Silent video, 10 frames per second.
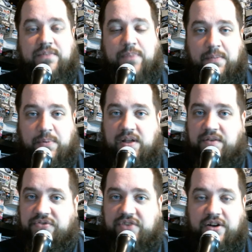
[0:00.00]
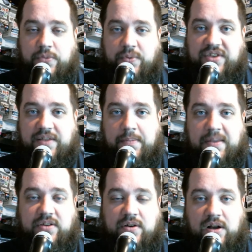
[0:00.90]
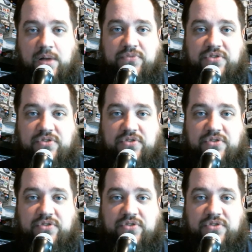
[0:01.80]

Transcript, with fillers: People have started to receive them at their homes,